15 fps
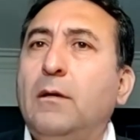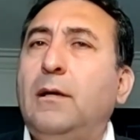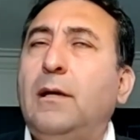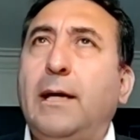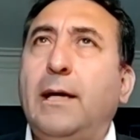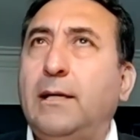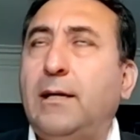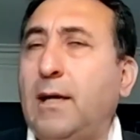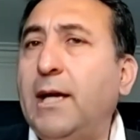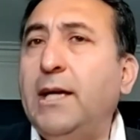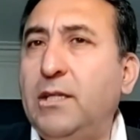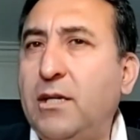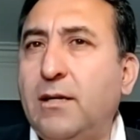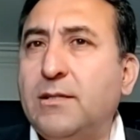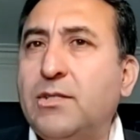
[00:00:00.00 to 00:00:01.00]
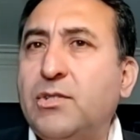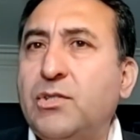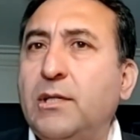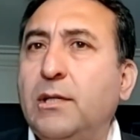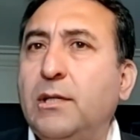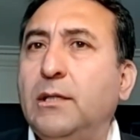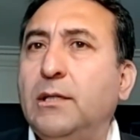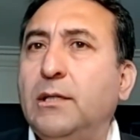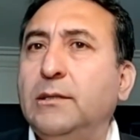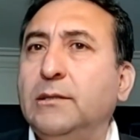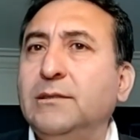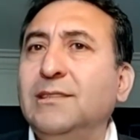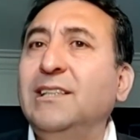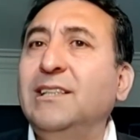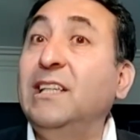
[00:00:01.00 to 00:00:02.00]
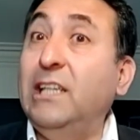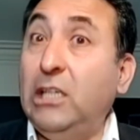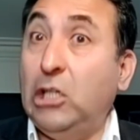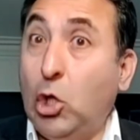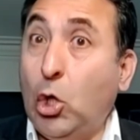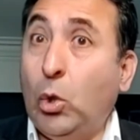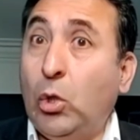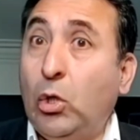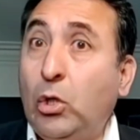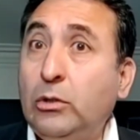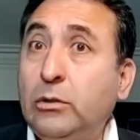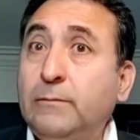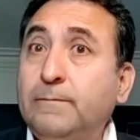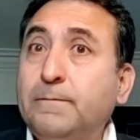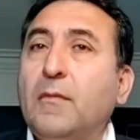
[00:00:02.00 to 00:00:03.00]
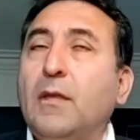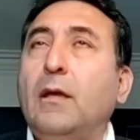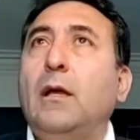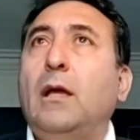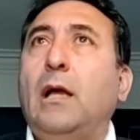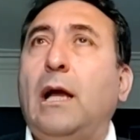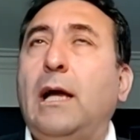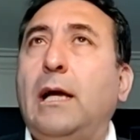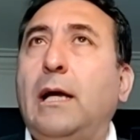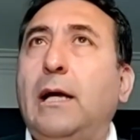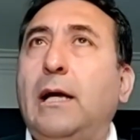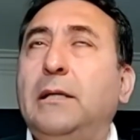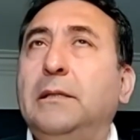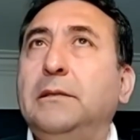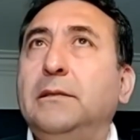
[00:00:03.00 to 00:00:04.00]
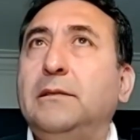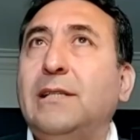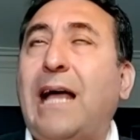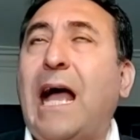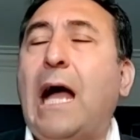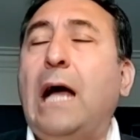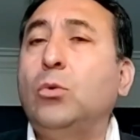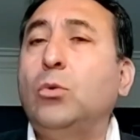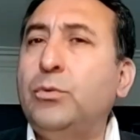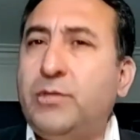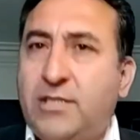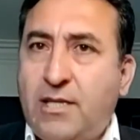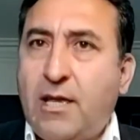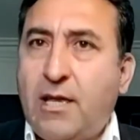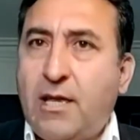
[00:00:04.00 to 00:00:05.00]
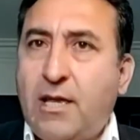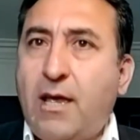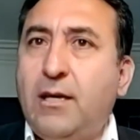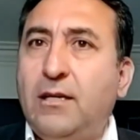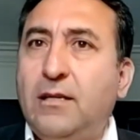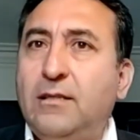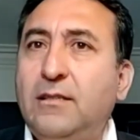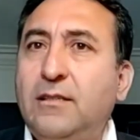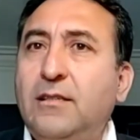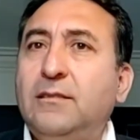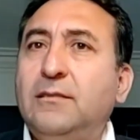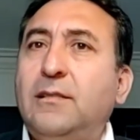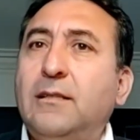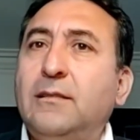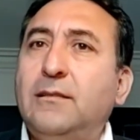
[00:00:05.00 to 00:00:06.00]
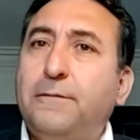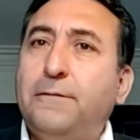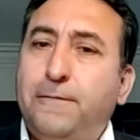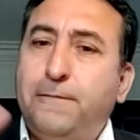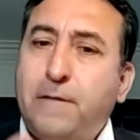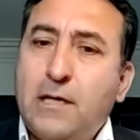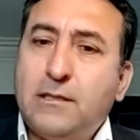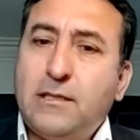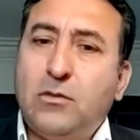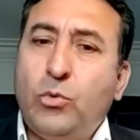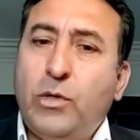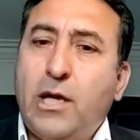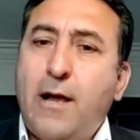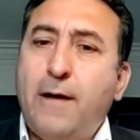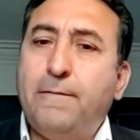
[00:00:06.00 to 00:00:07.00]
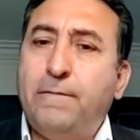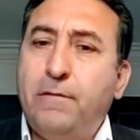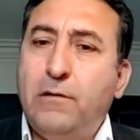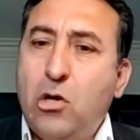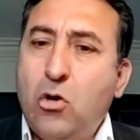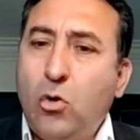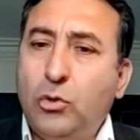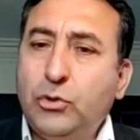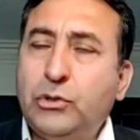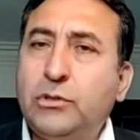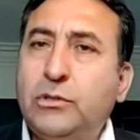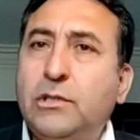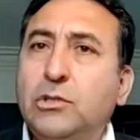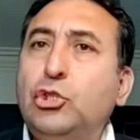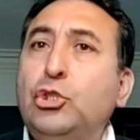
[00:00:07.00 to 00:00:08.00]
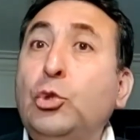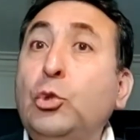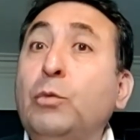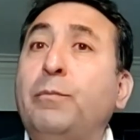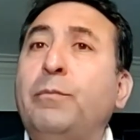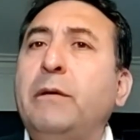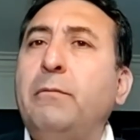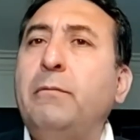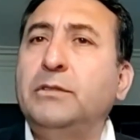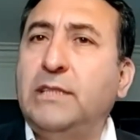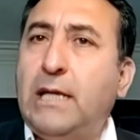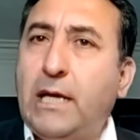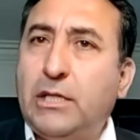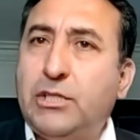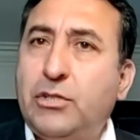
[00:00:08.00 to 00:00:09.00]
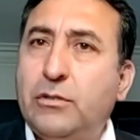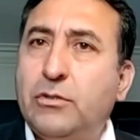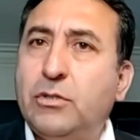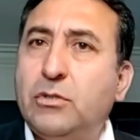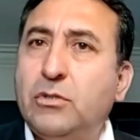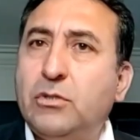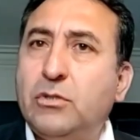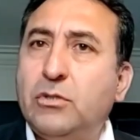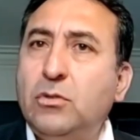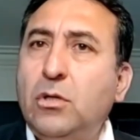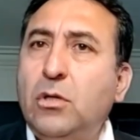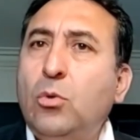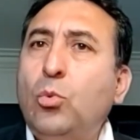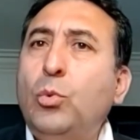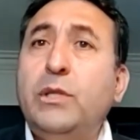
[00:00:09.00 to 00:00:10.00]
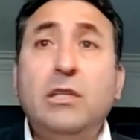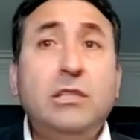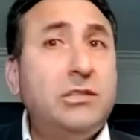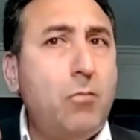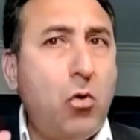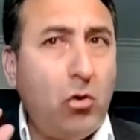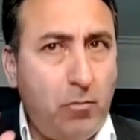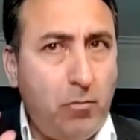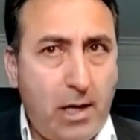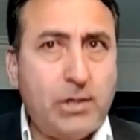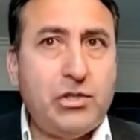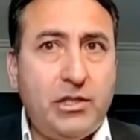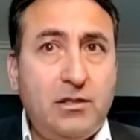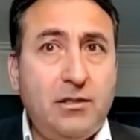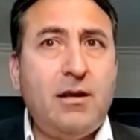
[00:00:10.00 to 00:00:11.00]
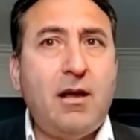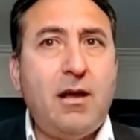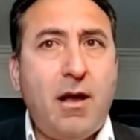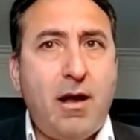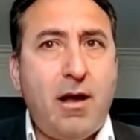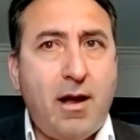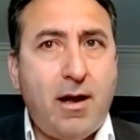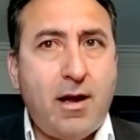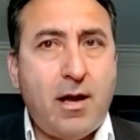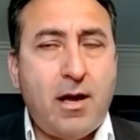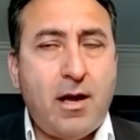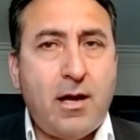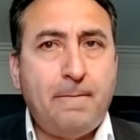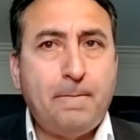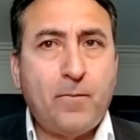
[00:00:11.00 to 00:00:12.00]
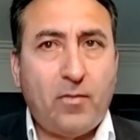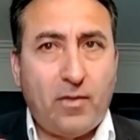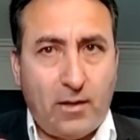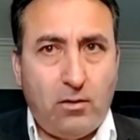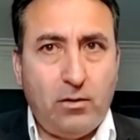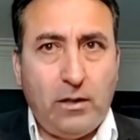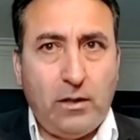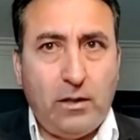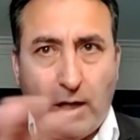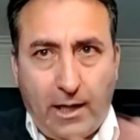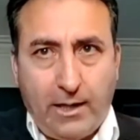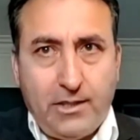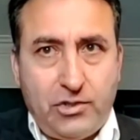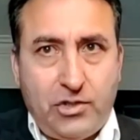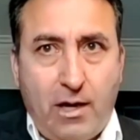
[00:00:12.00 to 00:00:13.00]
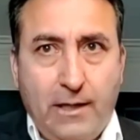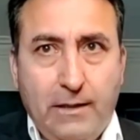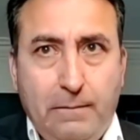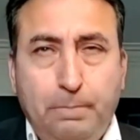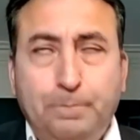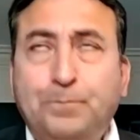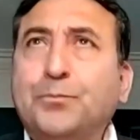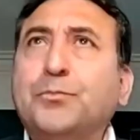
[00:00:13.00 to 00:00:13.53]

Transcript: like 8 years ago. And I would say that the fact that we have lost the 2 previous elections with a small margin at the time